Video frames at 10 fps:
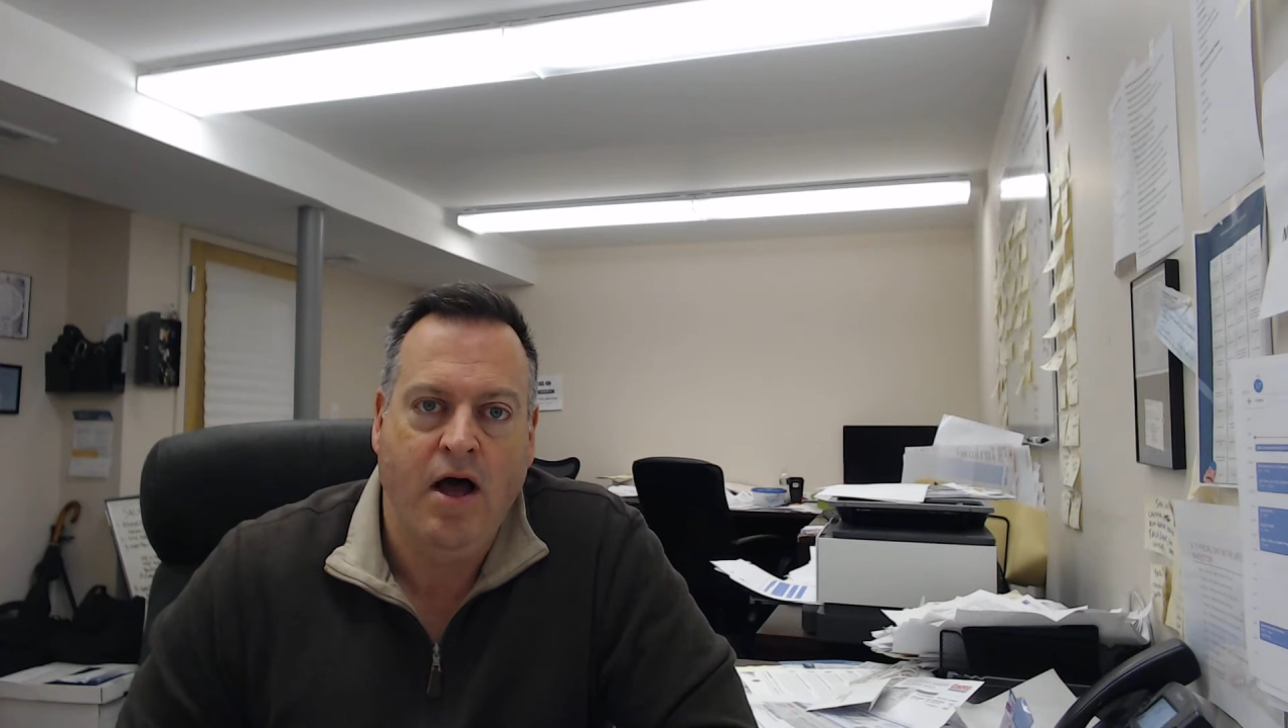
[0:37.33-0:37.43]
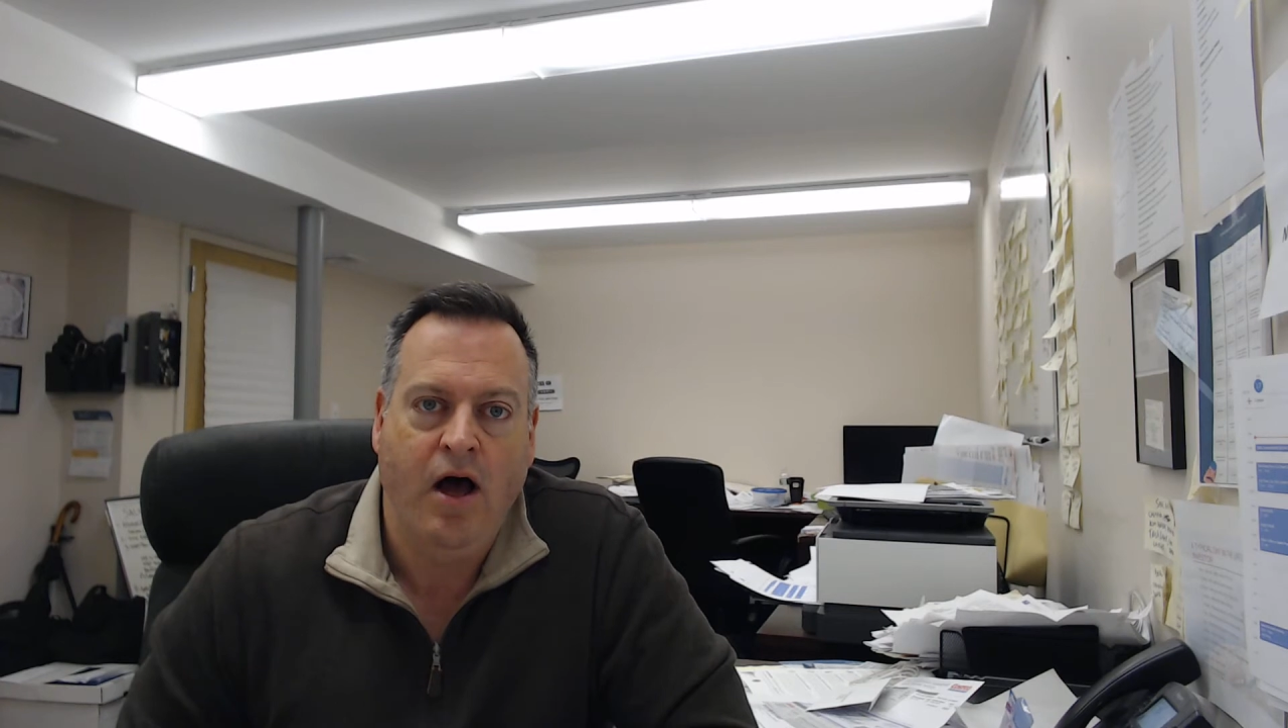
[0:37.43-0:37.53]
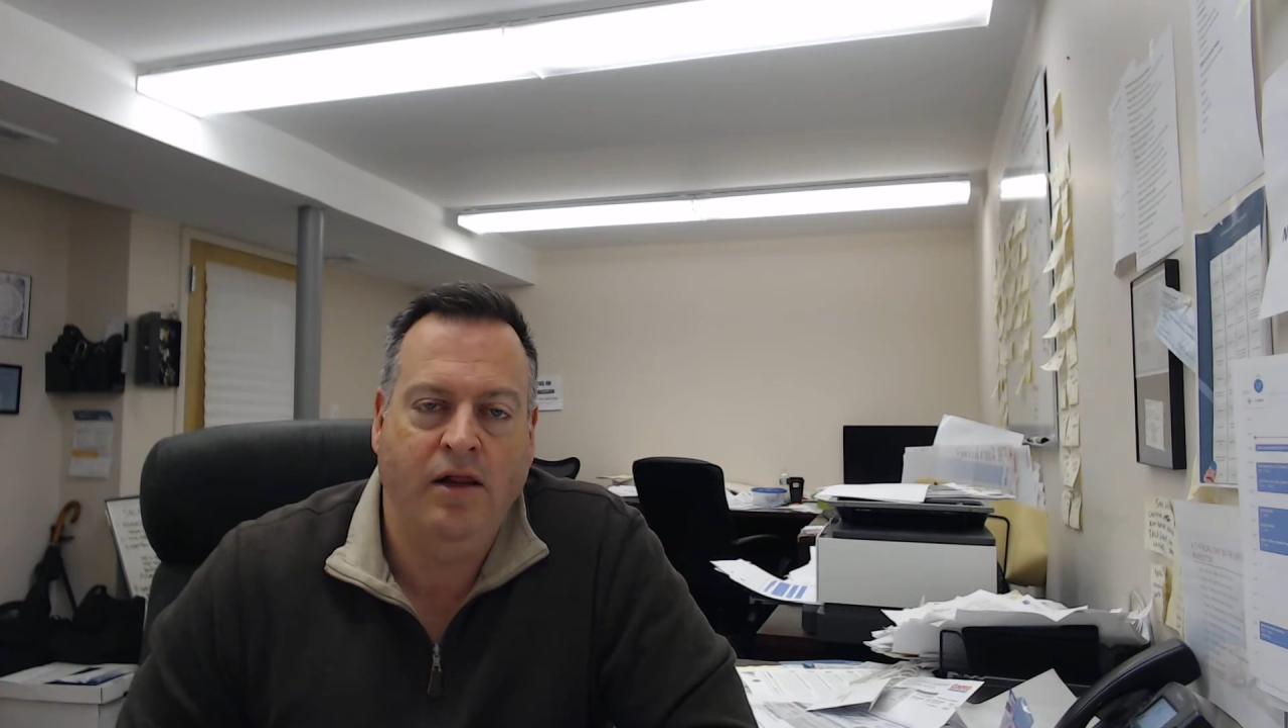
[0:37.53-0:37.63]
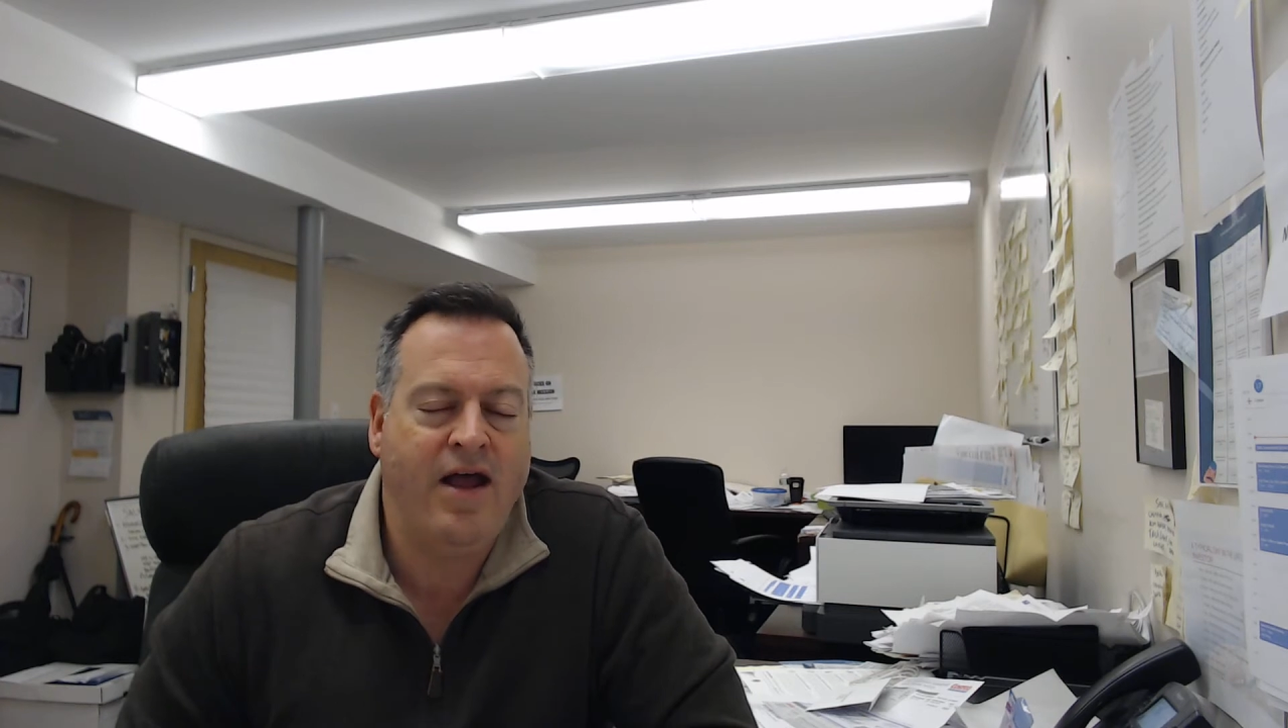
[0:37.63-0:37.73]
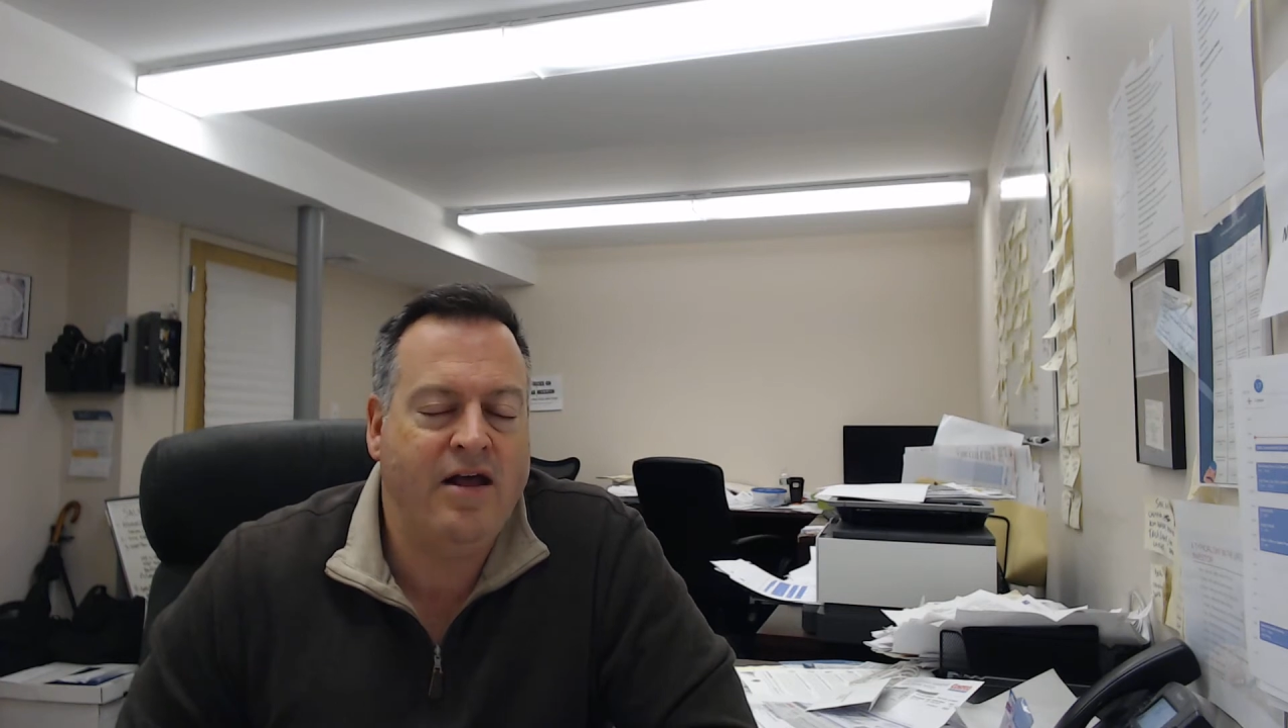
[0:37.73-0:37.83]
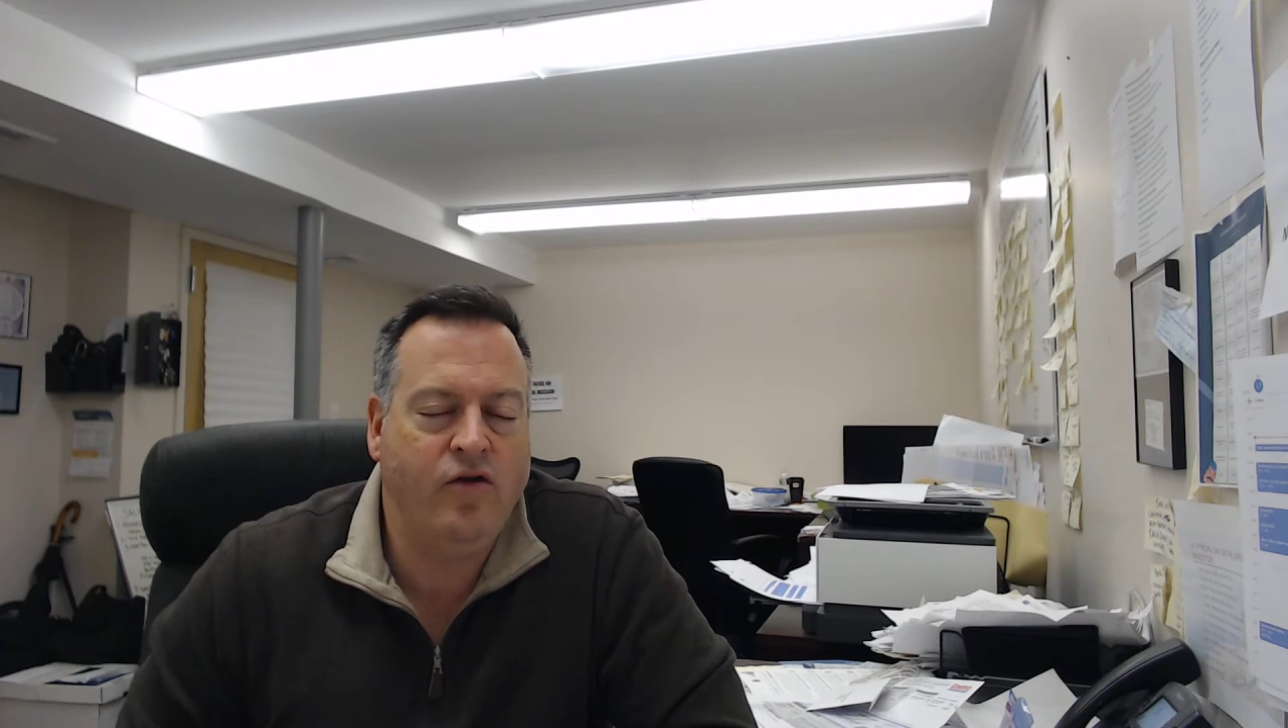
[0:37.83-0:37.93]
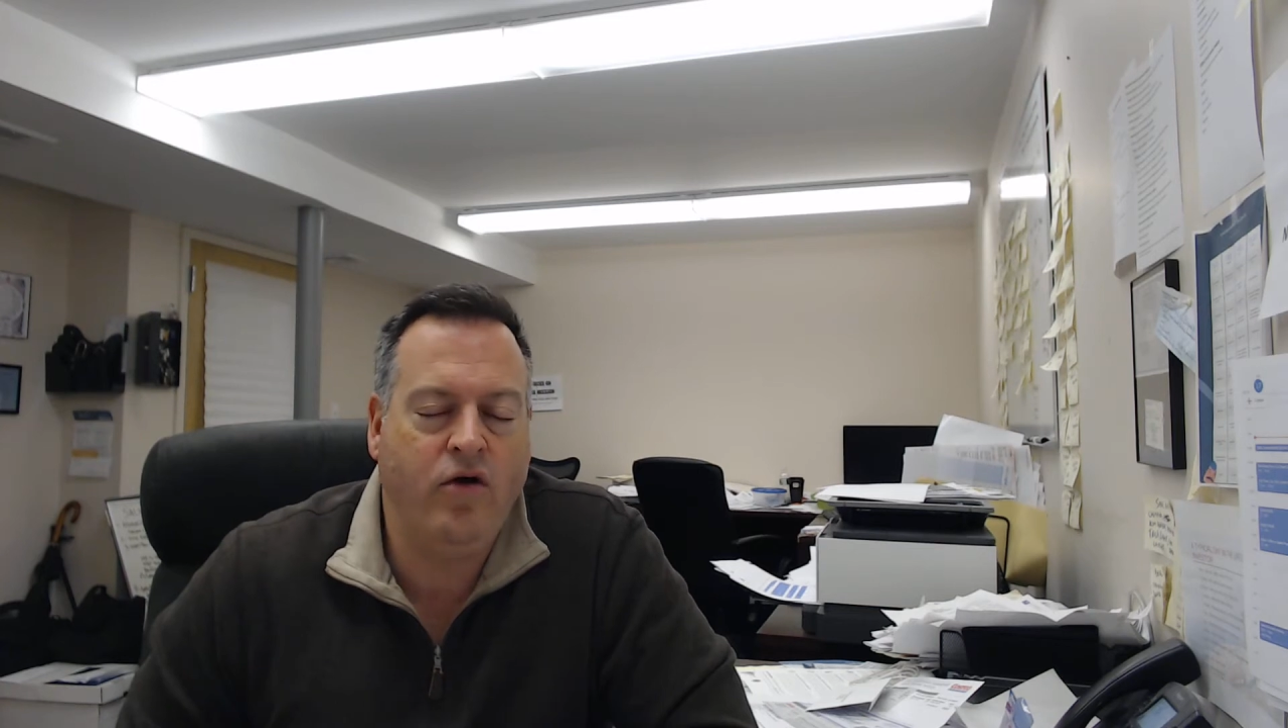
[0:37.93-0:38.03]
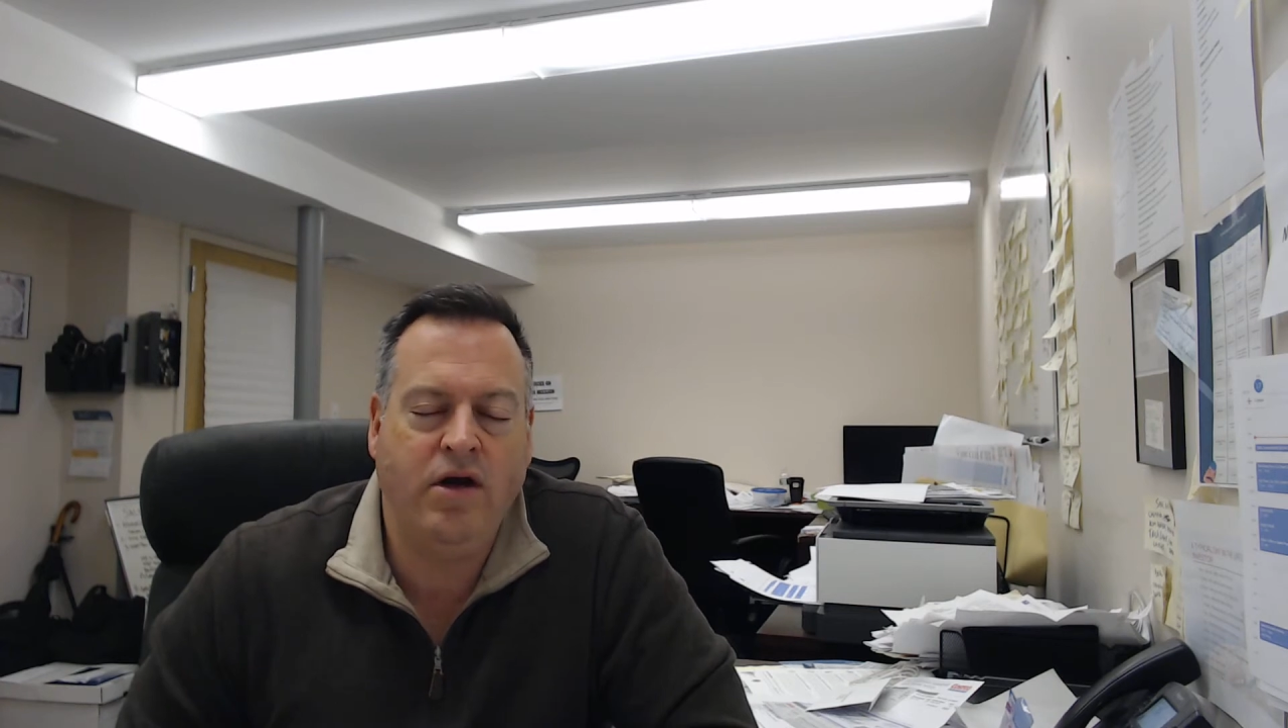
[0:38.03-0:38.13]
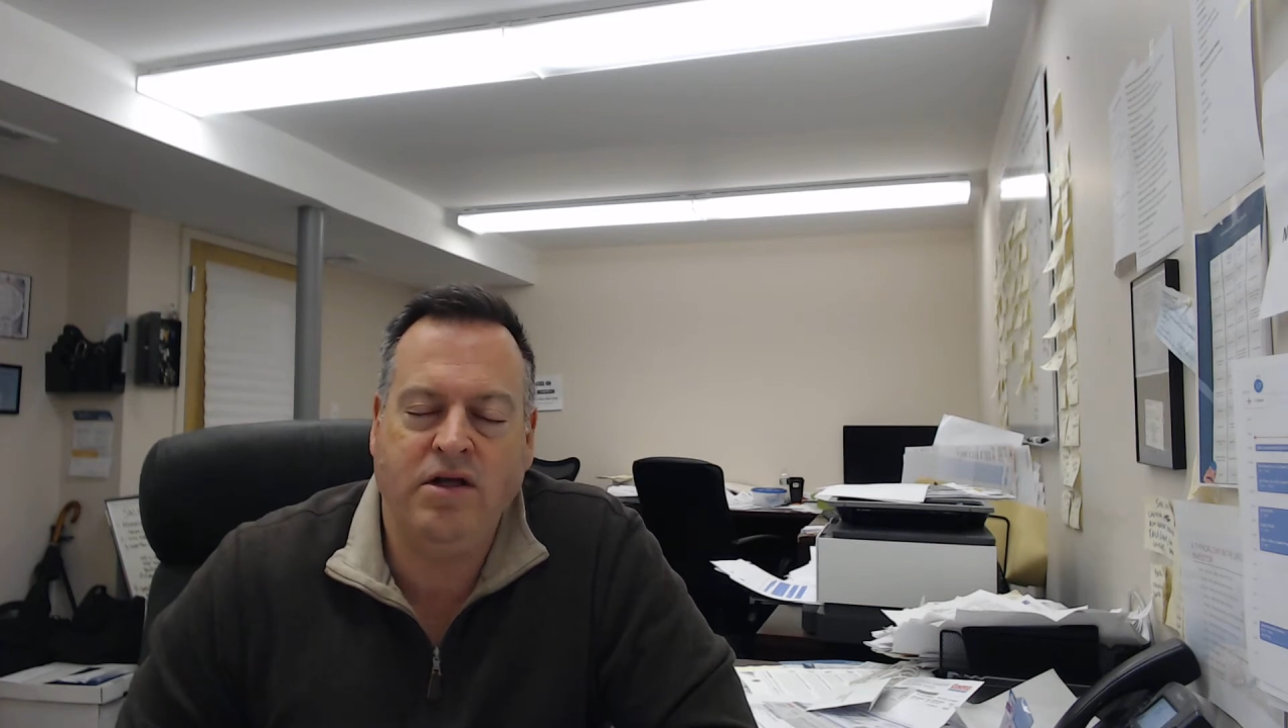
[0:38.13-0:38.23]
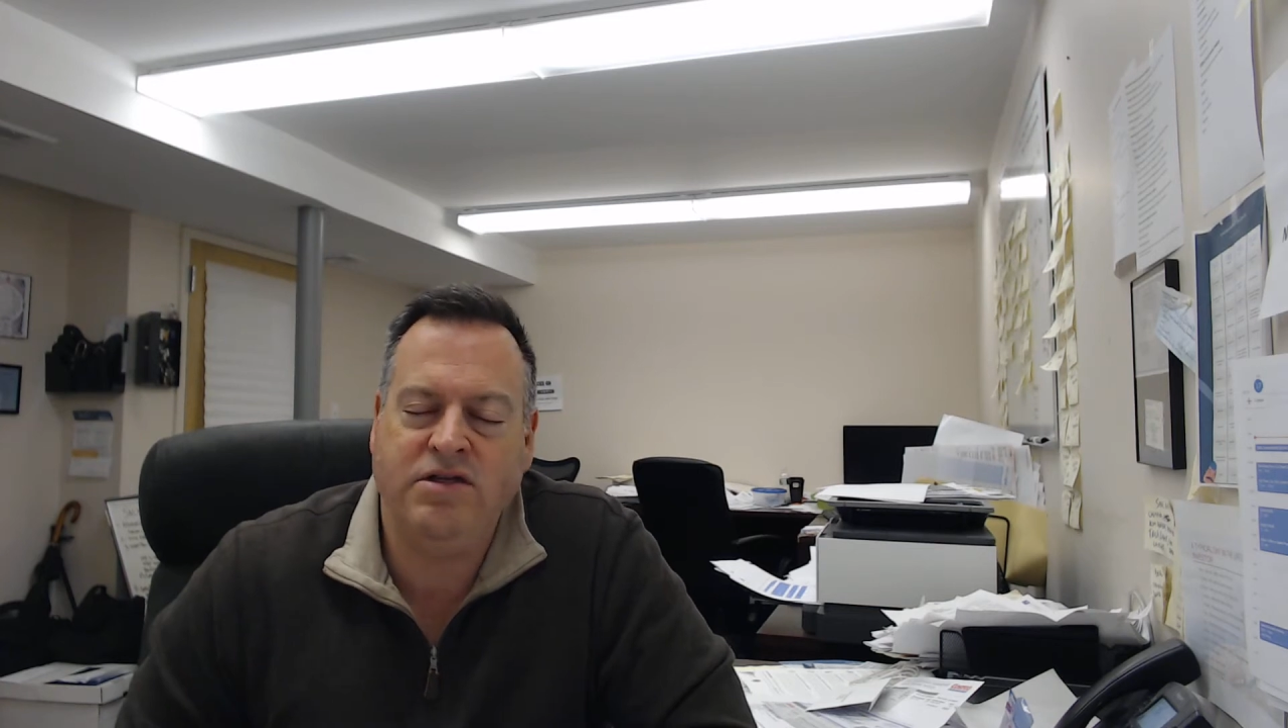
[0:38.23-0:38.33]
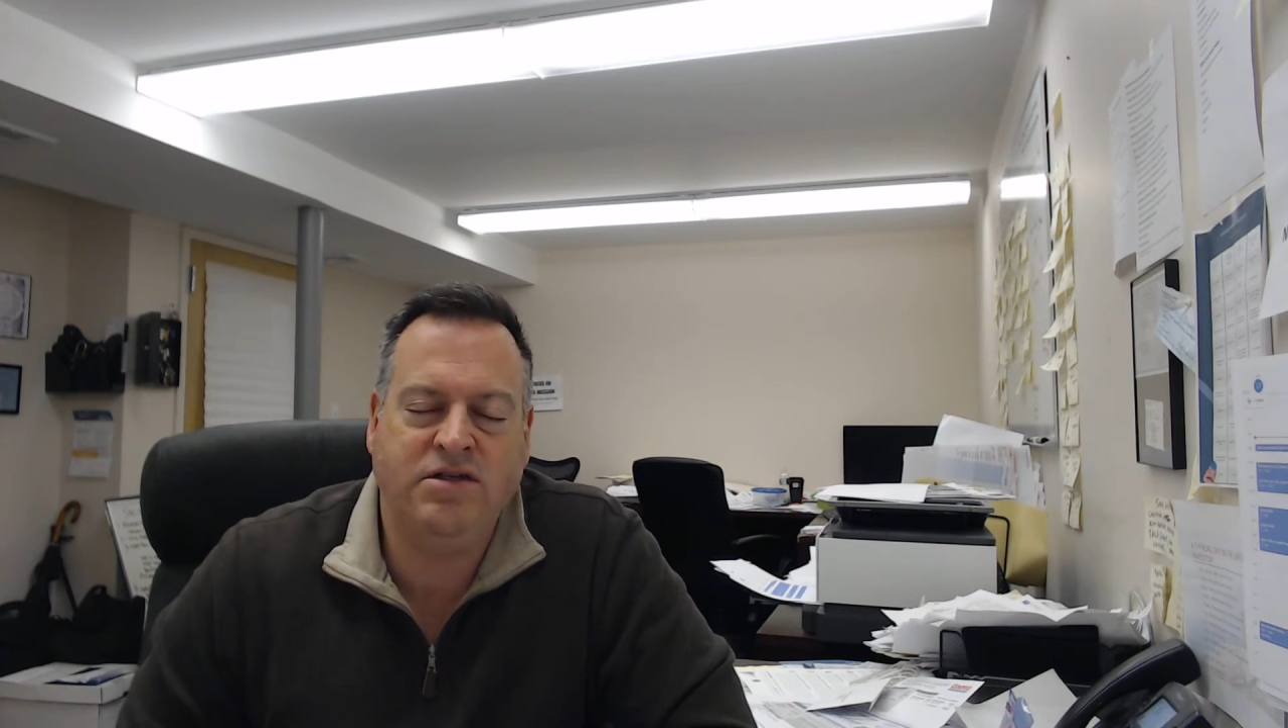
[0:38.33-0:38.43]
a landlord and he says,